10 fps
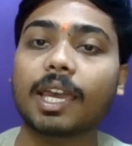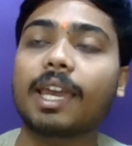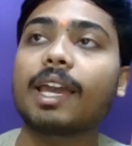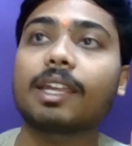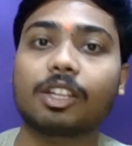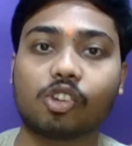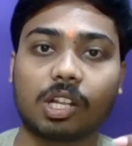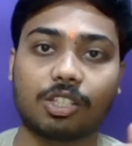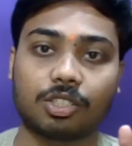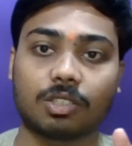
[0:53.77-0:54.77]
AI
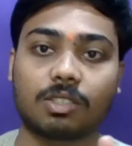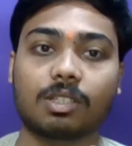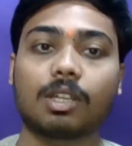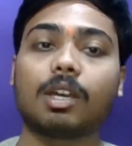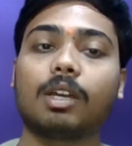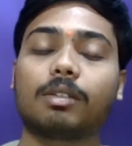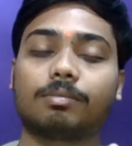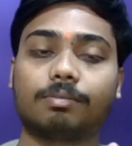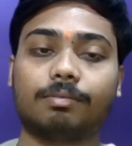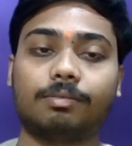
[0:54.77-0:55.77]
regulations.
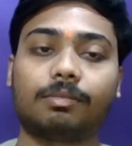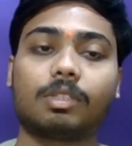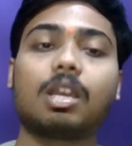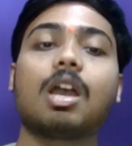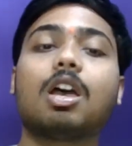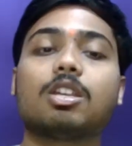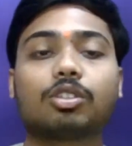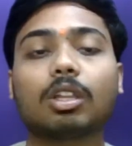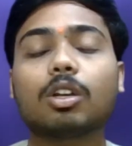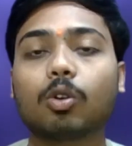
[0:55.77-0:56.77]

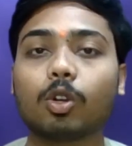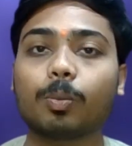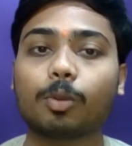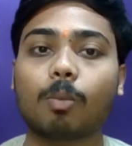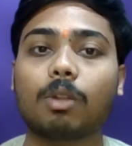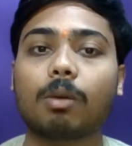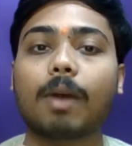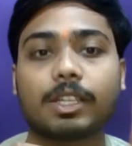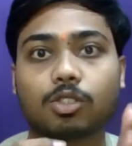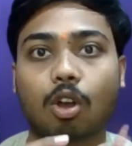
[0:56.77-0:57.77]
So the core
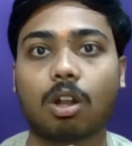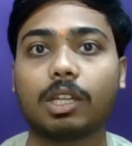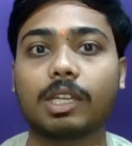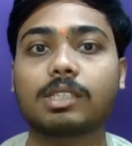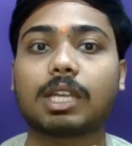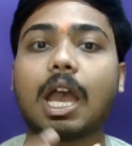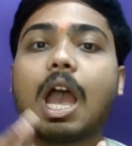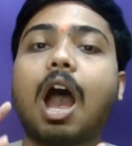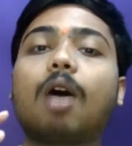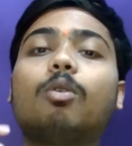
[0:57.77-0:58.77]
problem I solved is
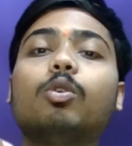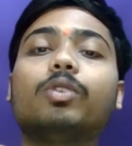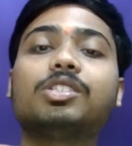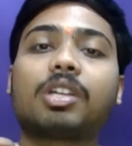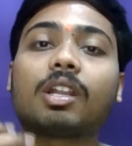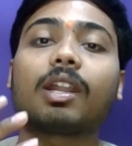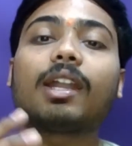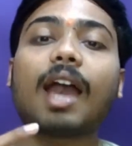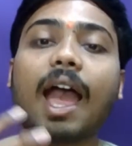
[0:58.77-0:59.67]
how do we generate